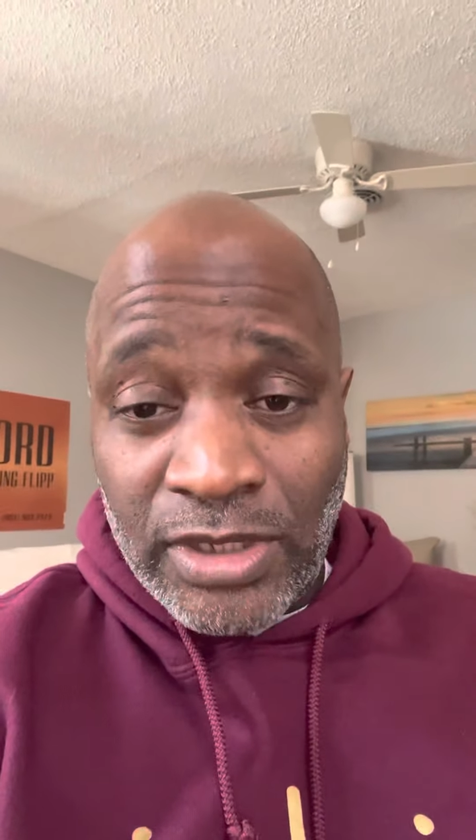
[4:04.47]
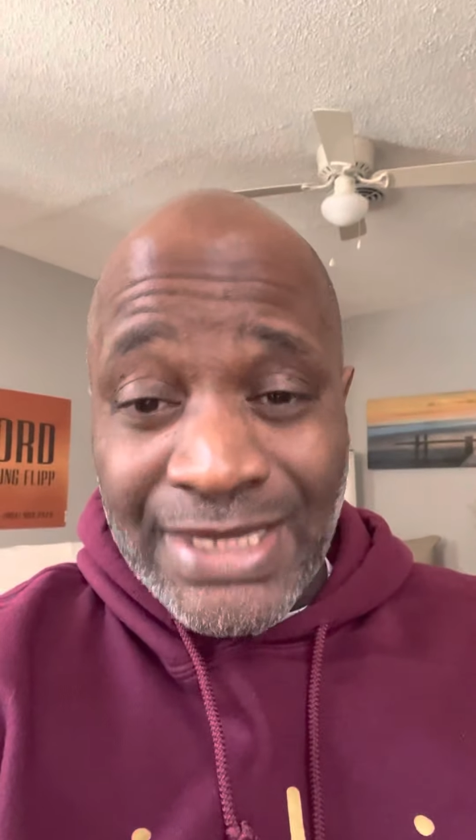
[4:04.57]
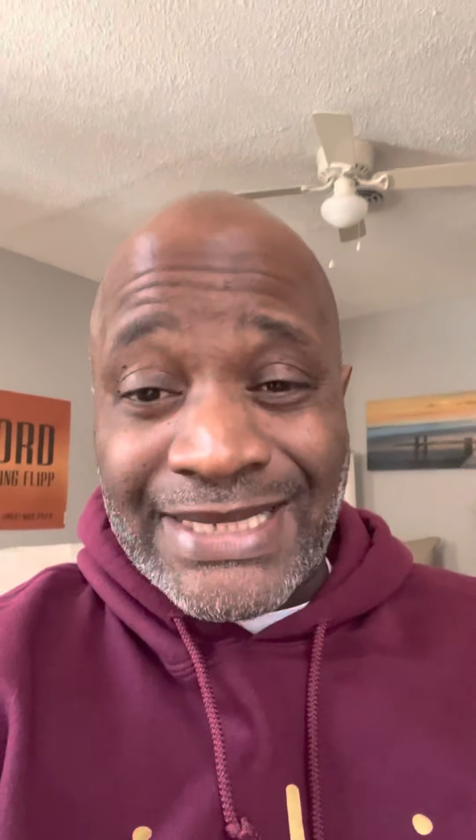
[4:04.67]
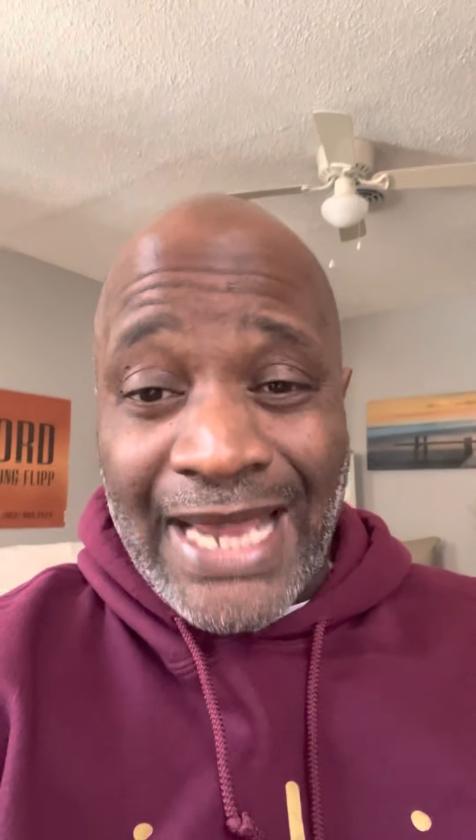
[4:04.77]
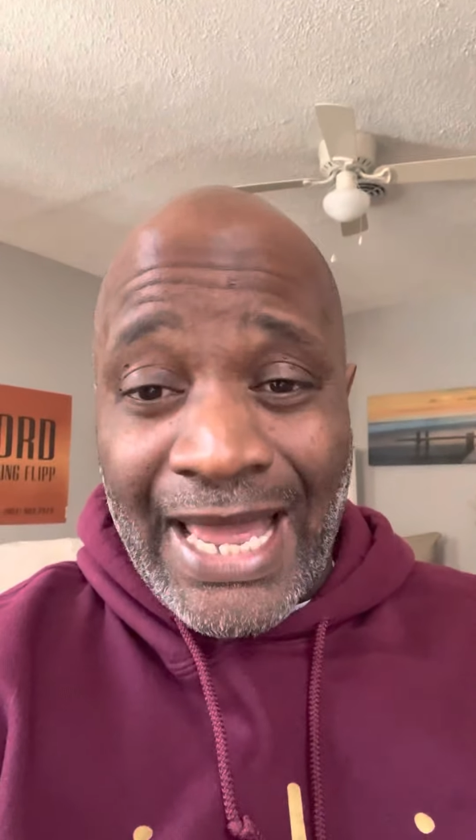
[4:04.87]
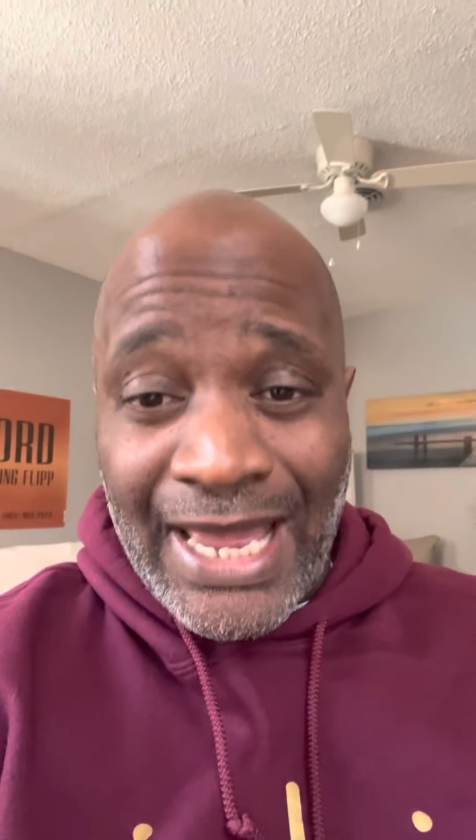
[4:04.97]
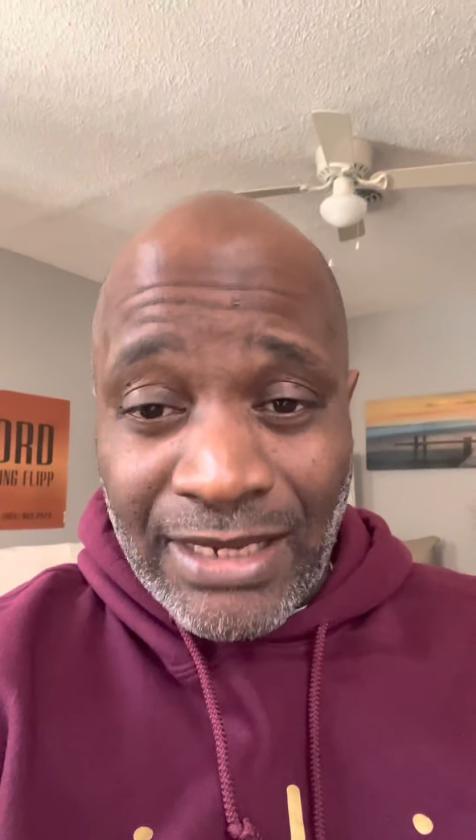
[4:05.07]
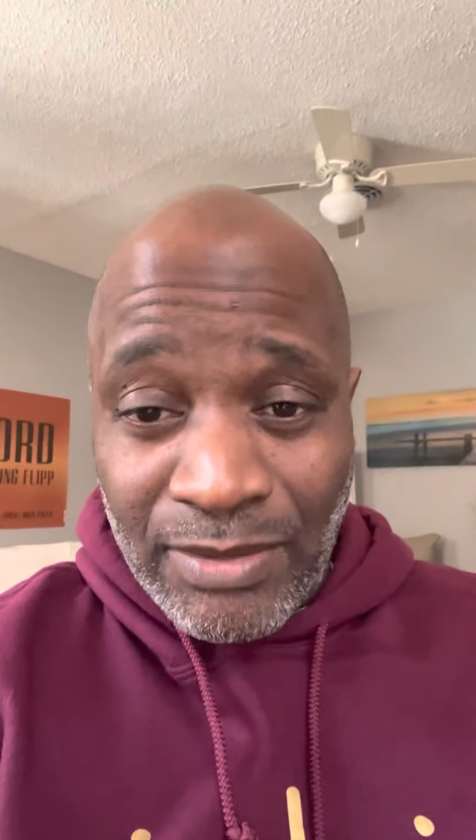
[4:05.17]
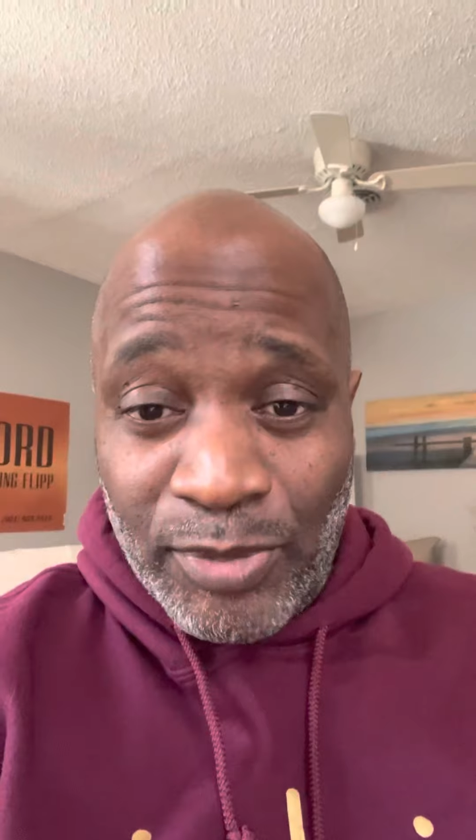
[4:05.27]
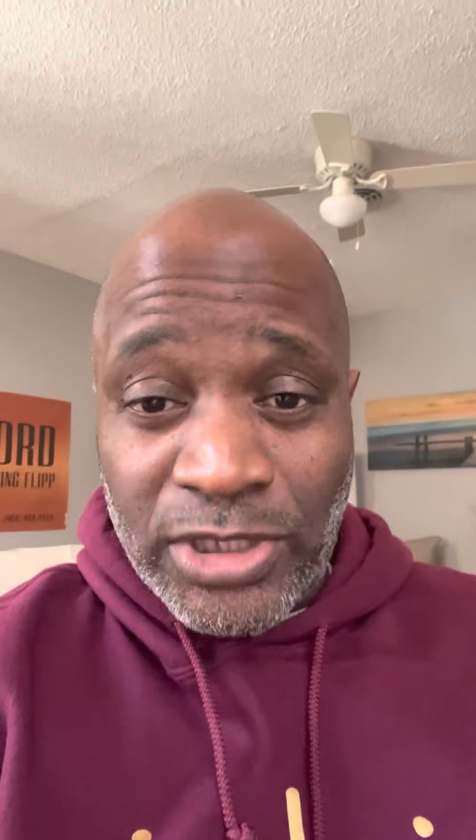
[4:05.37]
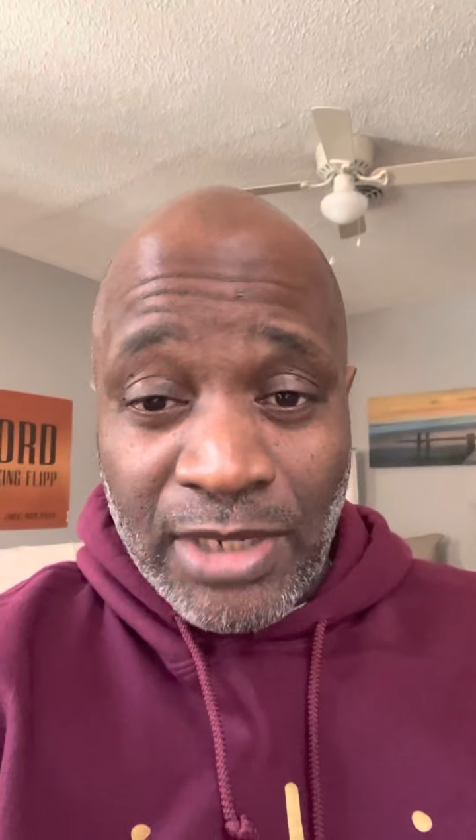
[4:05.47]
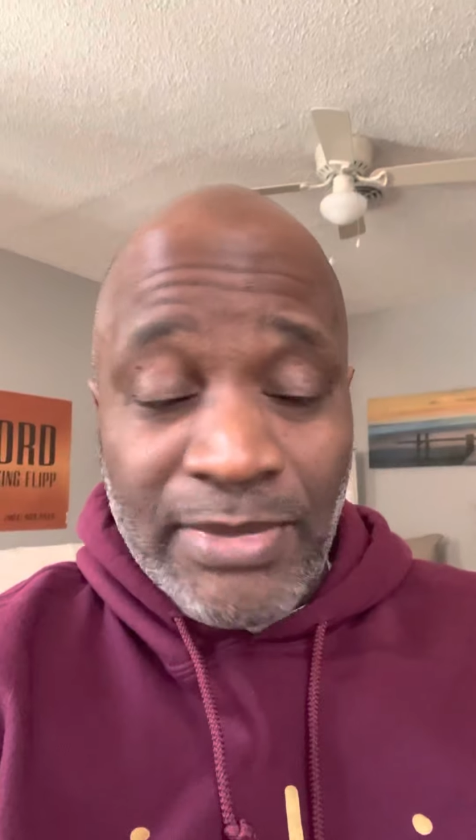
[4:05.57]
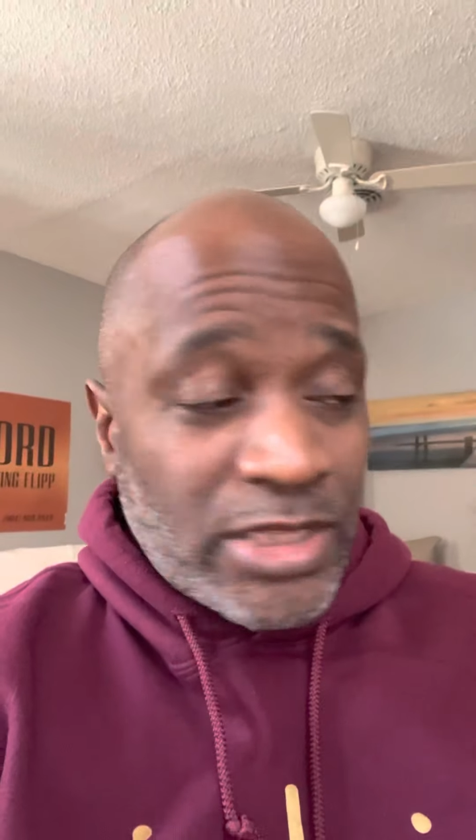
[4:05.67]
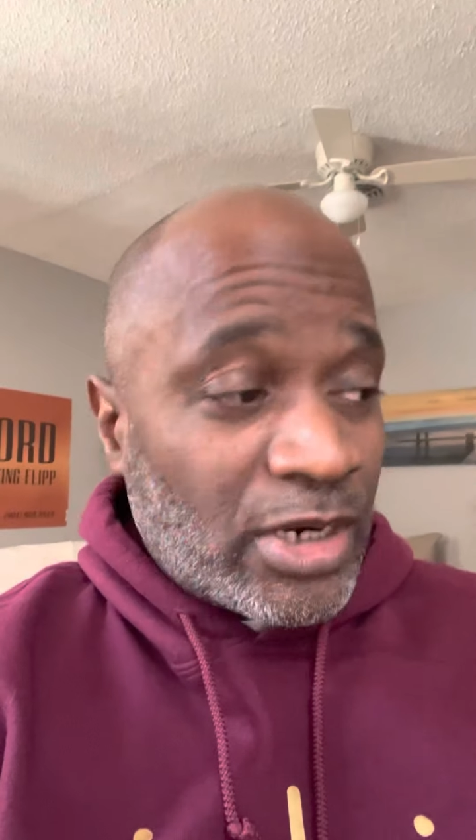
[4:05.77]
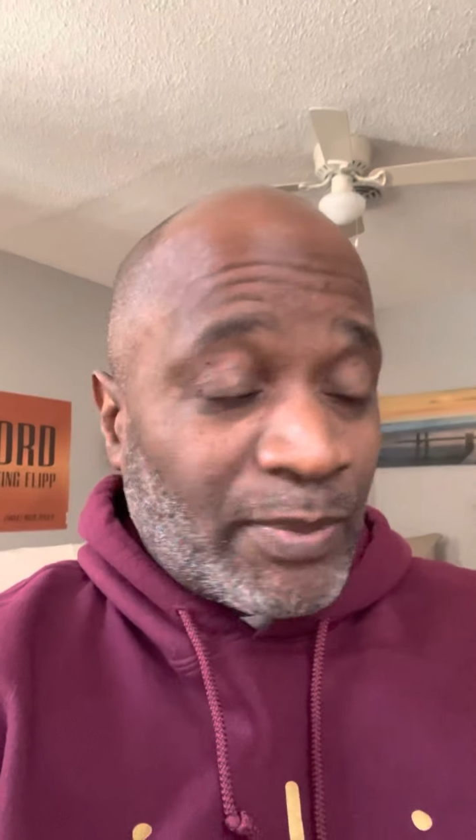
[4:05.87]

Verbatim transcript: aside and put them in their